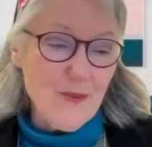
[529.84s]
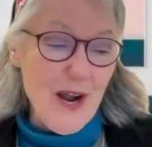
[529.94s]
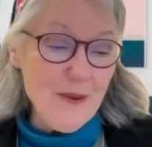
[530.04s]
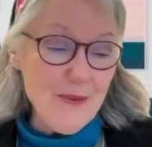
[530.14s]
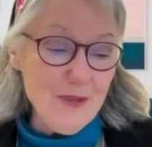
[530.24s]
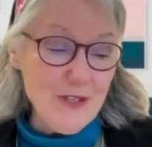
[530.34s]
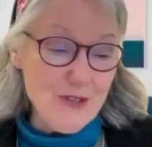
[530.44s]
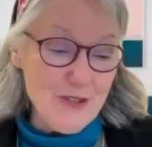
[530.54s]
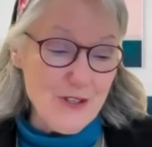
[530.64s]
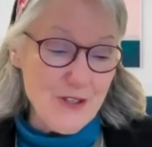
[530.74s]
why
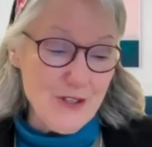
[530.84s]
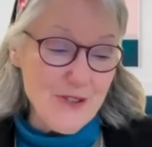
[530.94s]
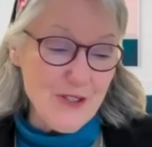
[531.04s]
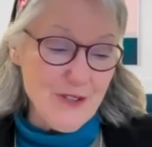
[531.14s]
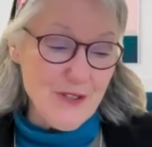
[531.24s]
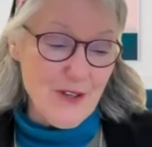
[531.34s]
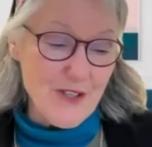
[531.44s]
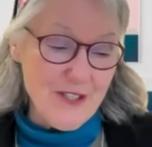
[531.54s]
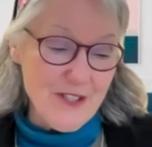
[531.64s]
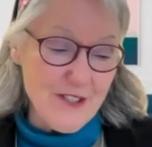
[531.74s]
would you choose a
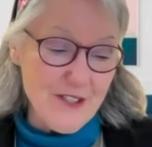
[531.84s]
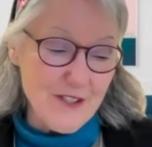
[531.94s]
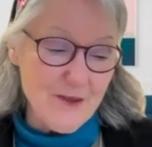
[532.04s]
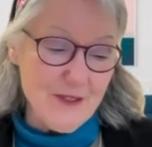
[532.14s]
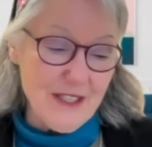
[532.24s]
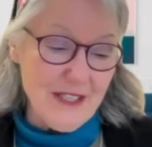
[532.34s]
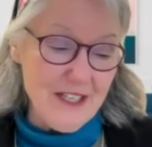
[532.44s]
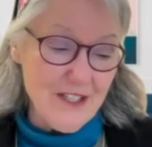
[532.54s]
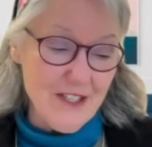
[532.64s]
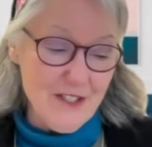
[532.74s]
narcissistic
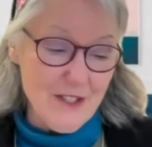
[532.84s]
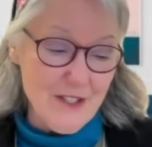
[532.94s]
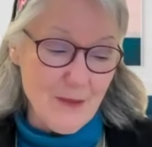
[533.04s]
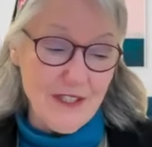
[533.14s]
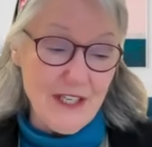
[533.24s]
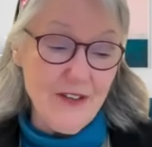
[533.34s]
relationship?